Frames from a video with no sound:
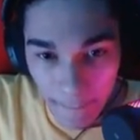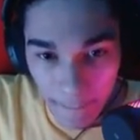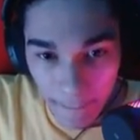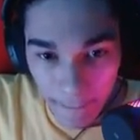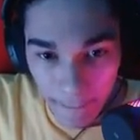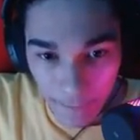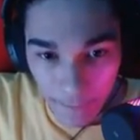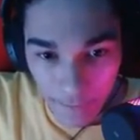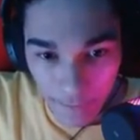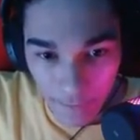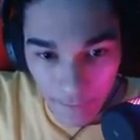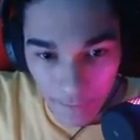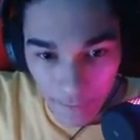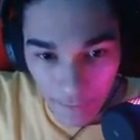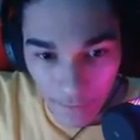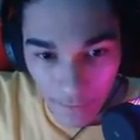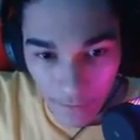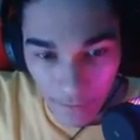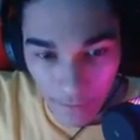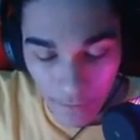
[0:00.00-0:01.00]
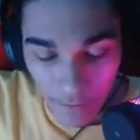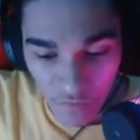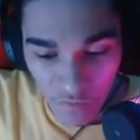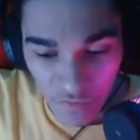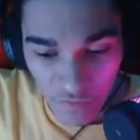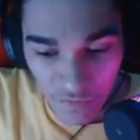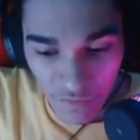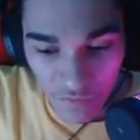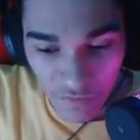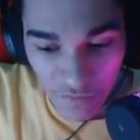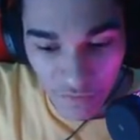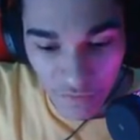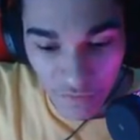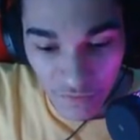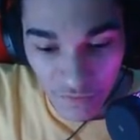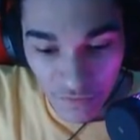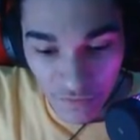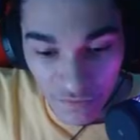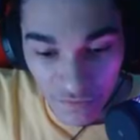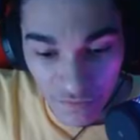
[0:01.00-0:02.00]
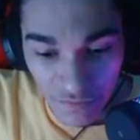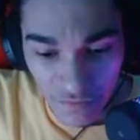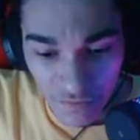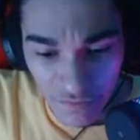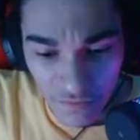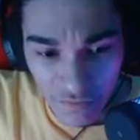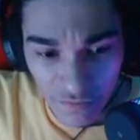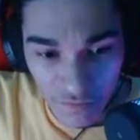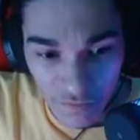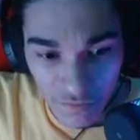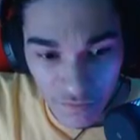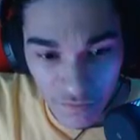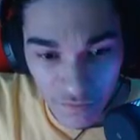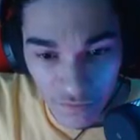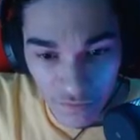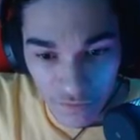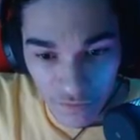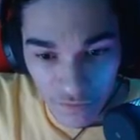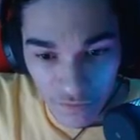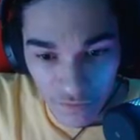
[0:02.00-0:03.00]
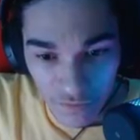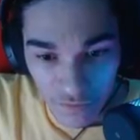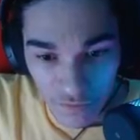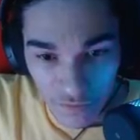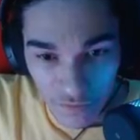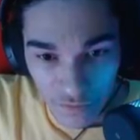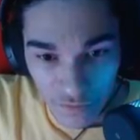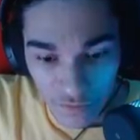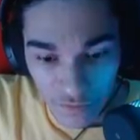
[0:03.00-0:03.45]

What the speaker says: (no one is talking)